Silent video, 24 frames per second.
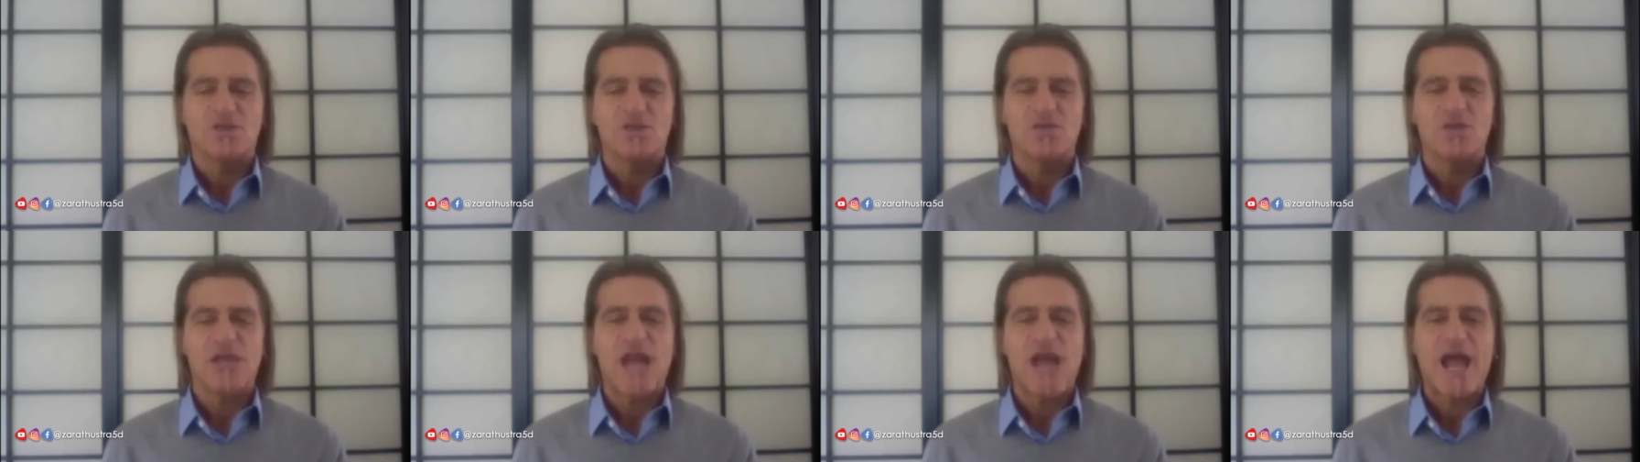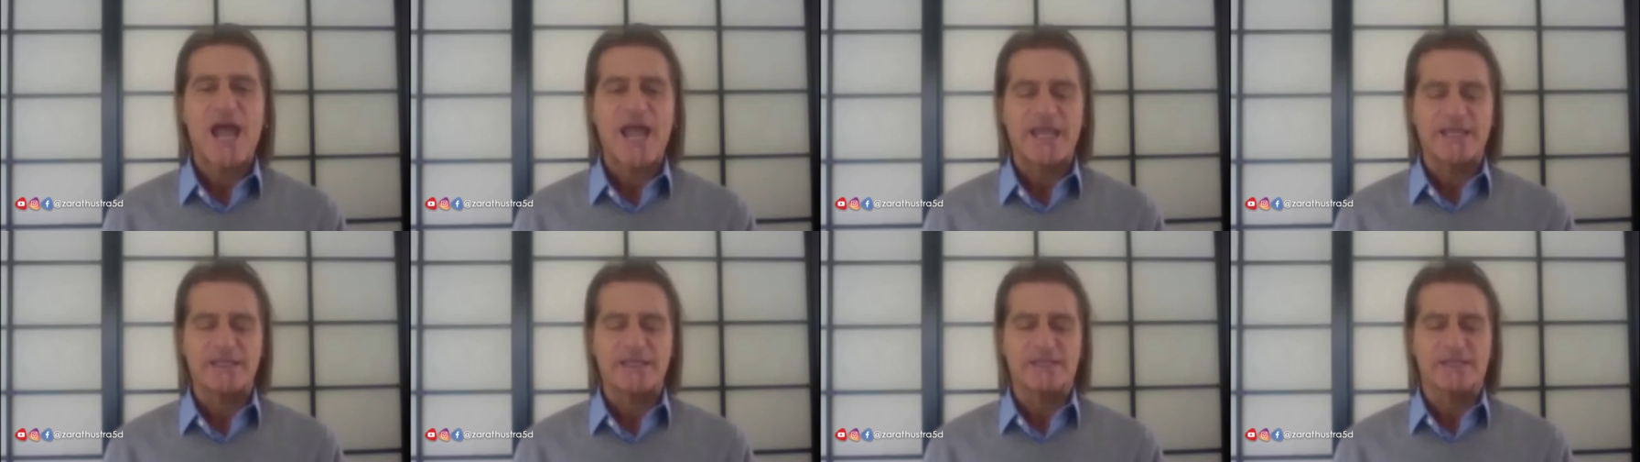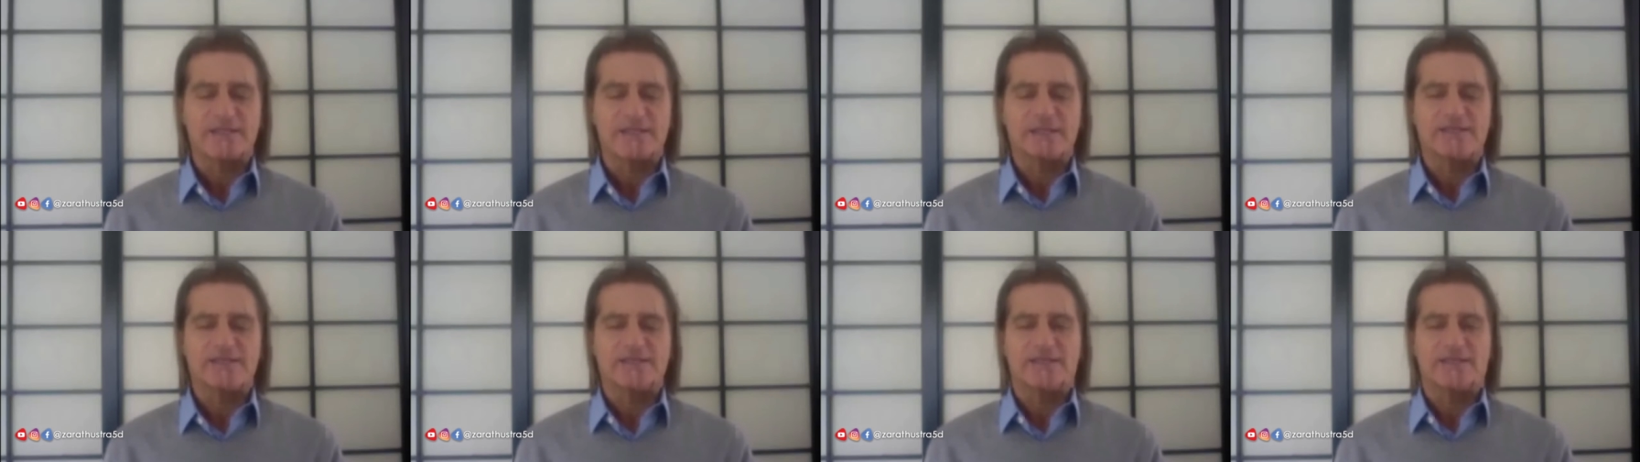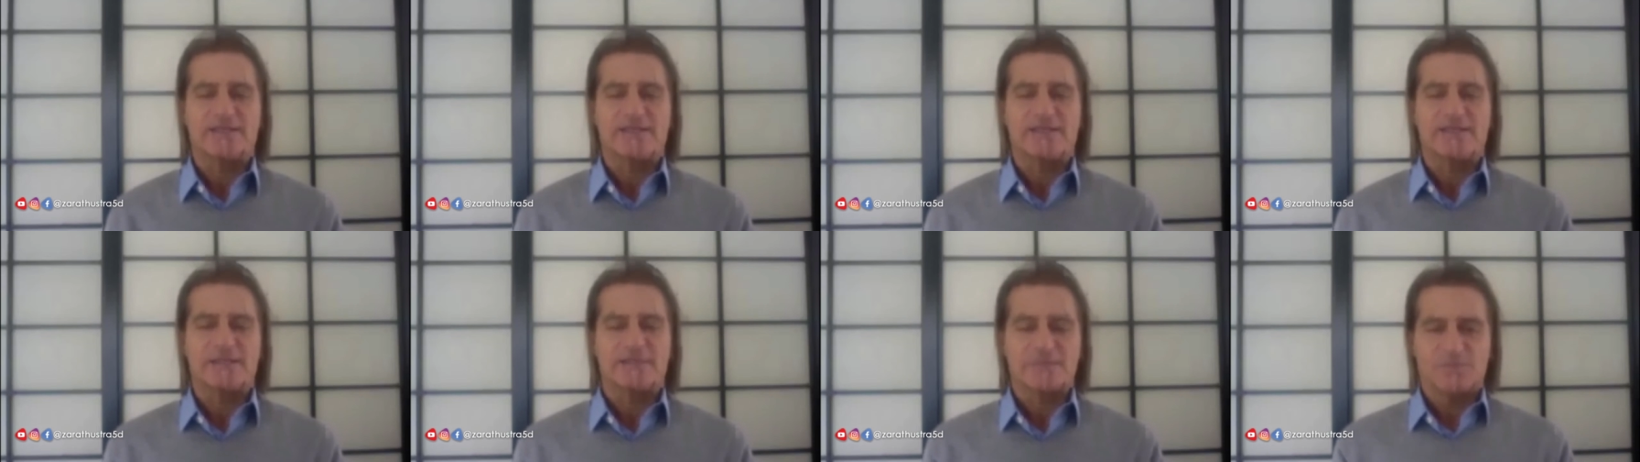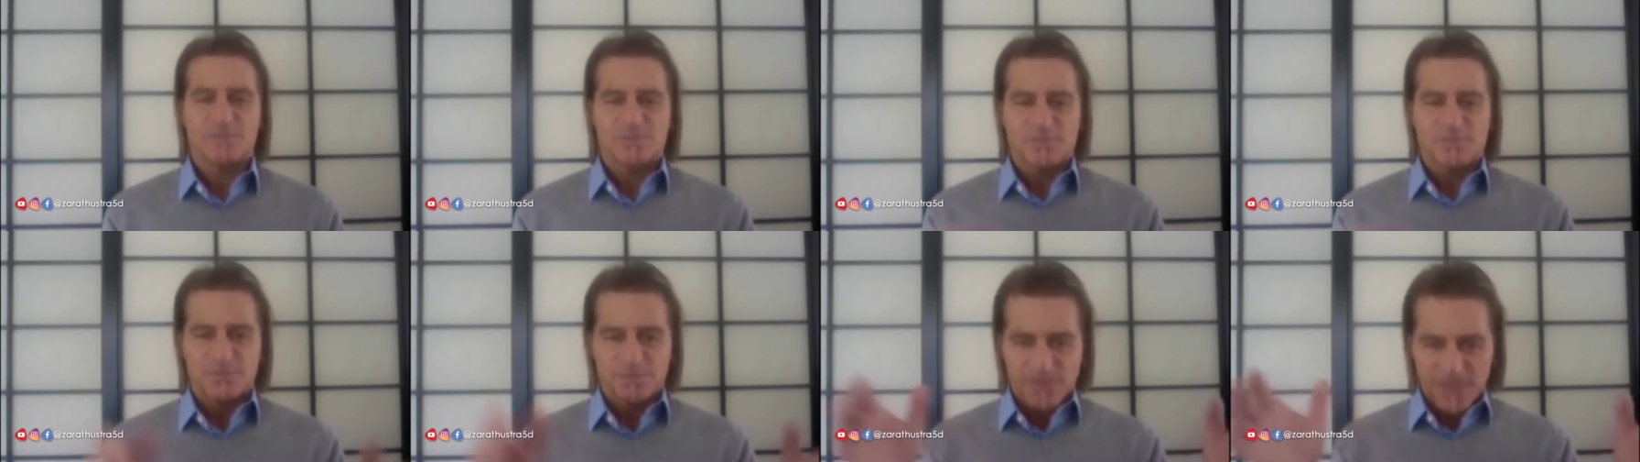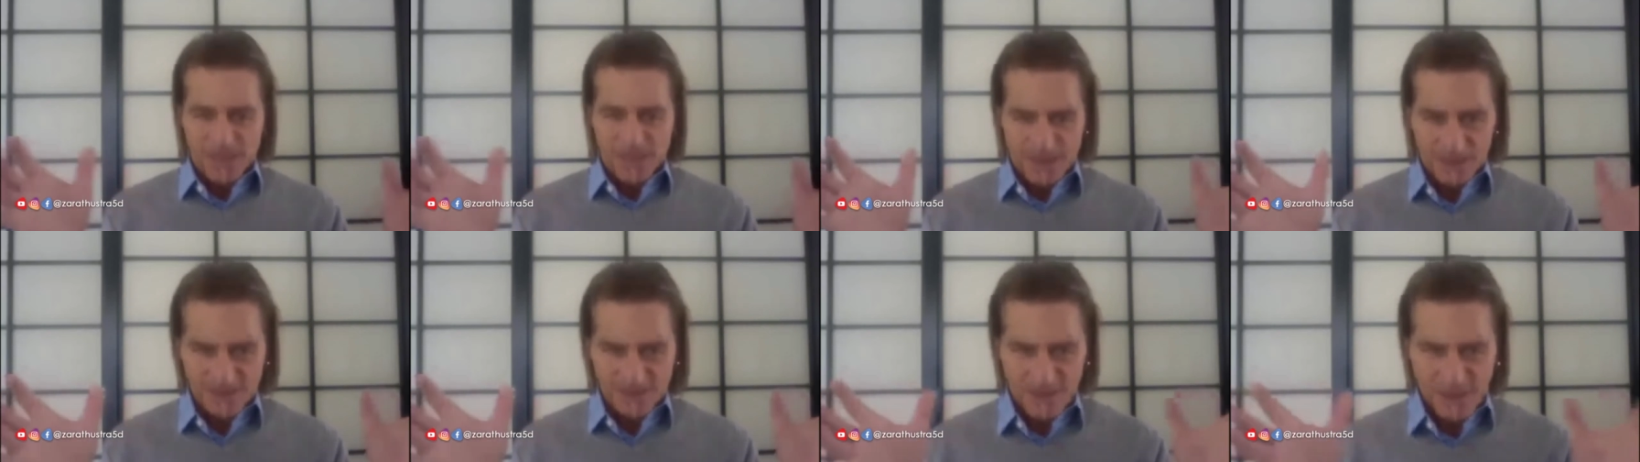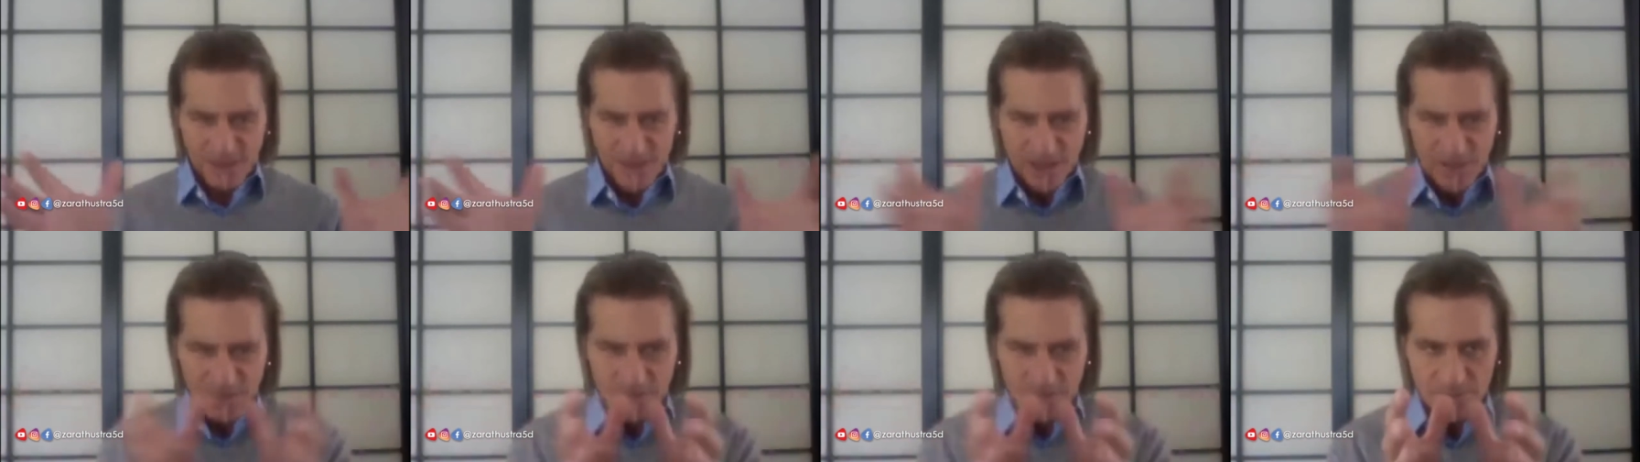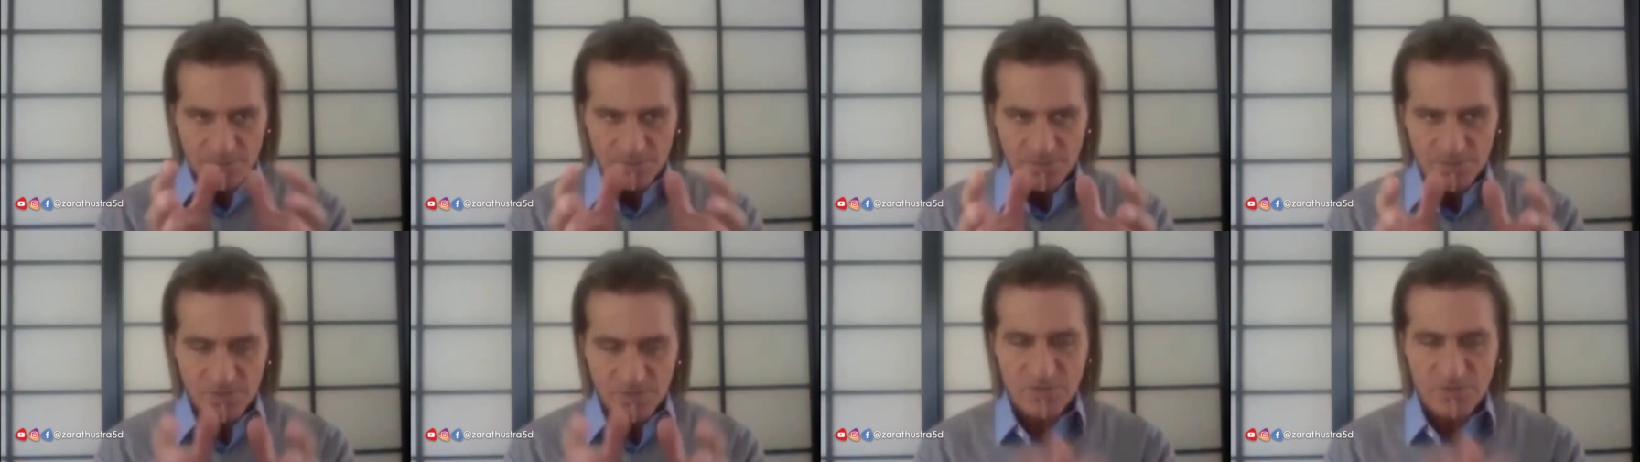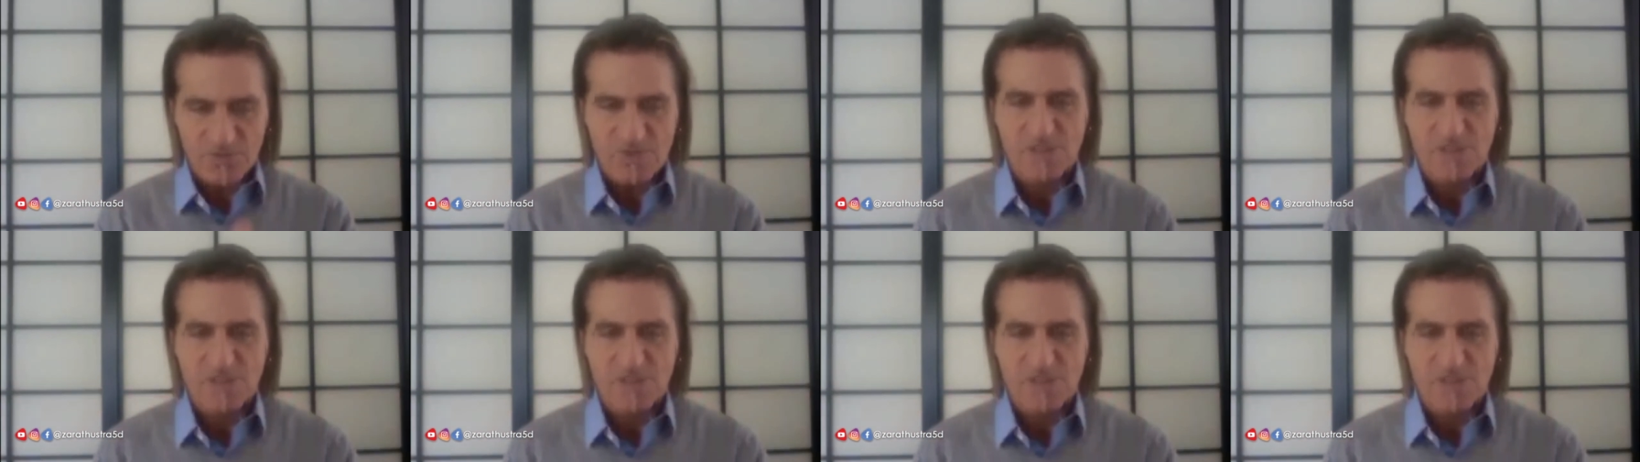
unite and and come